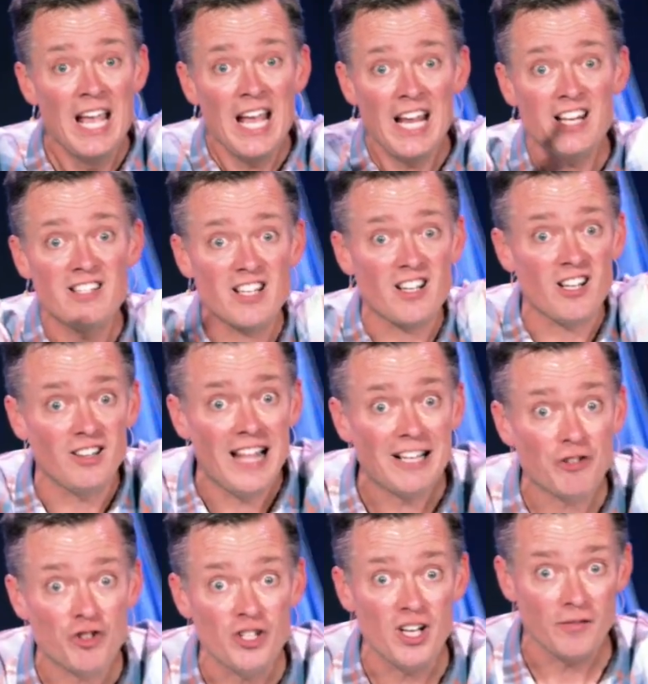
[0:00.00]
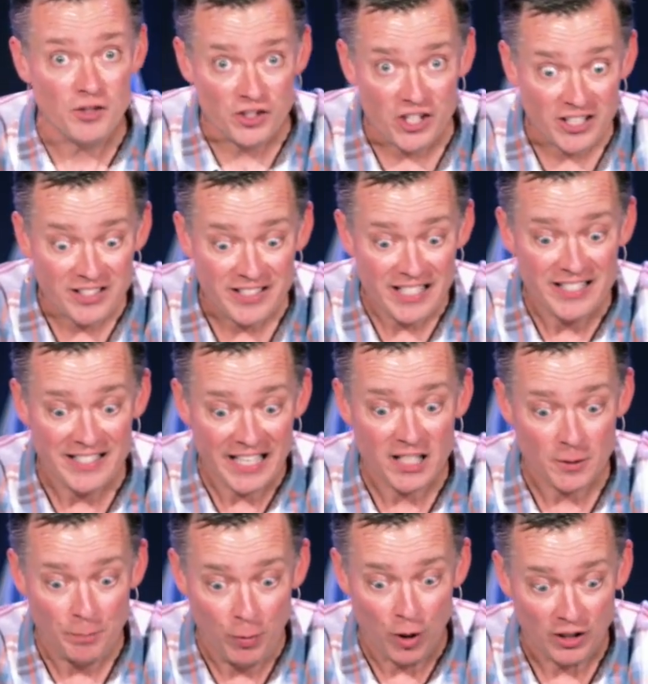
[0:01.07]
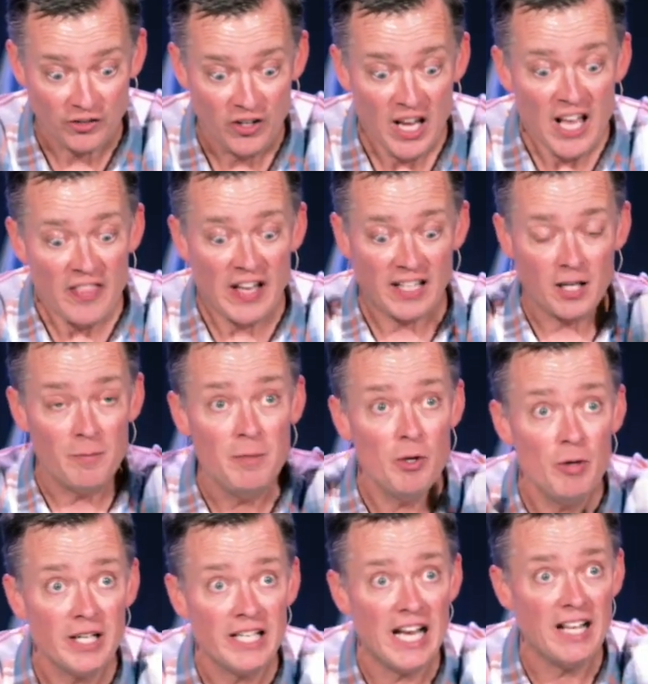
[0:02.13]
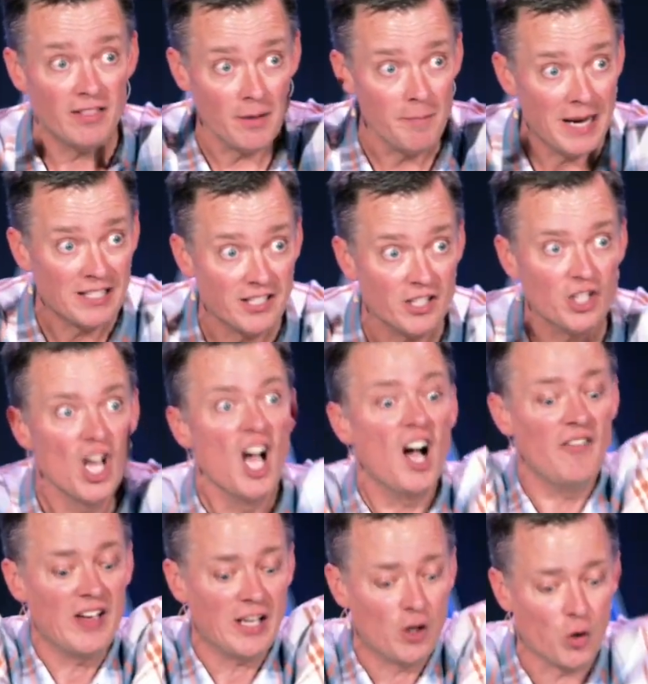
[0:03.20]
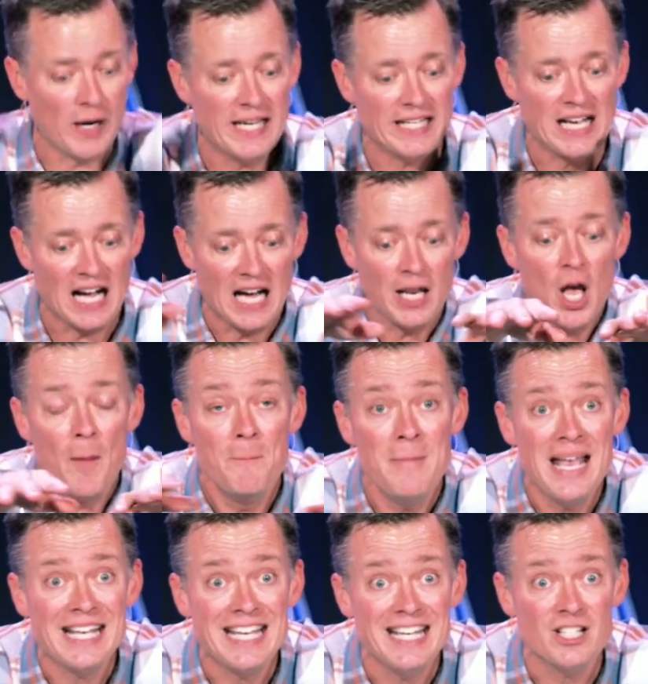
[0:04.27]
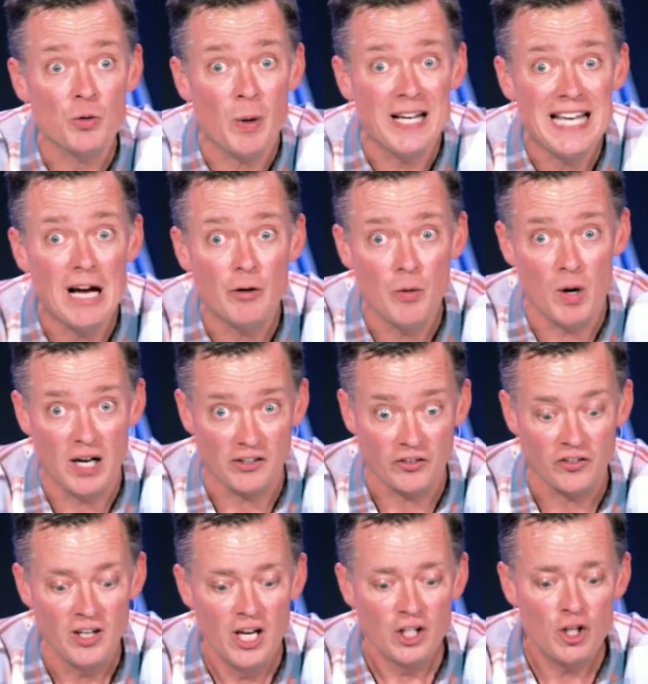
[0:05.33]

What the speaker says: It is a collection of 66 books that communicate the message of a great God making his way down to us,